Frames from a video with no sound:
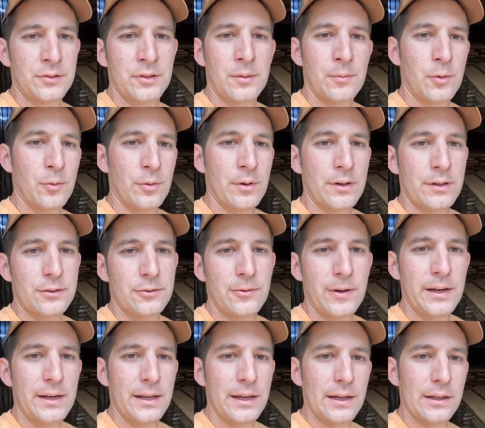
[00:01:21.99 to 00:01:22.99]
Number one, it's
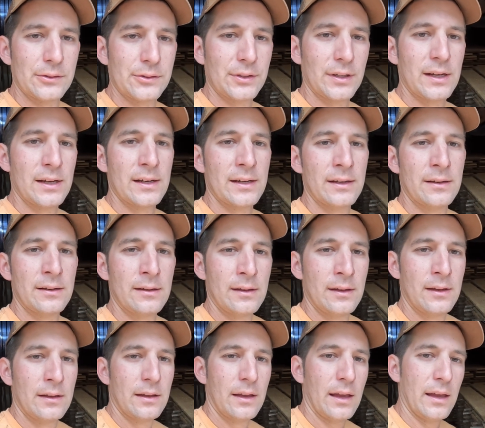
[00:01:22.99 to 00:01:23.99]
raining outside,
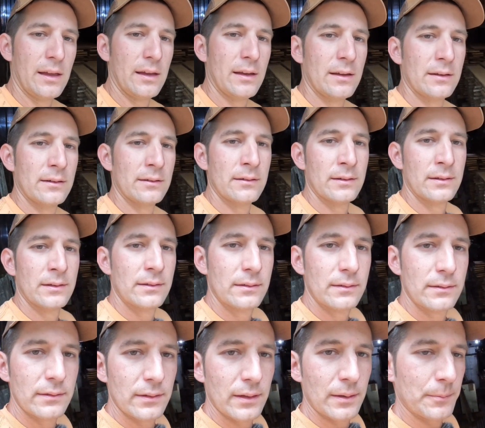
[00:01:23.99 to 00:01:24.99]
and
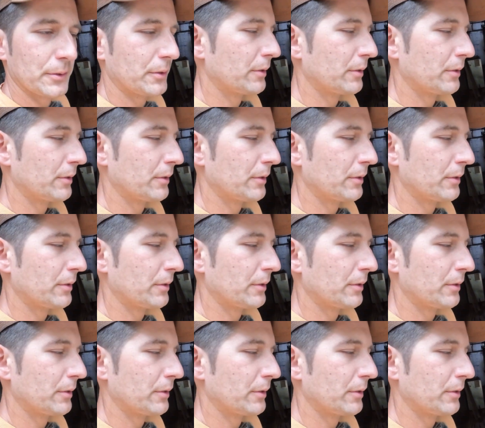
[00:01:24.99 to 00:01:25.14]
number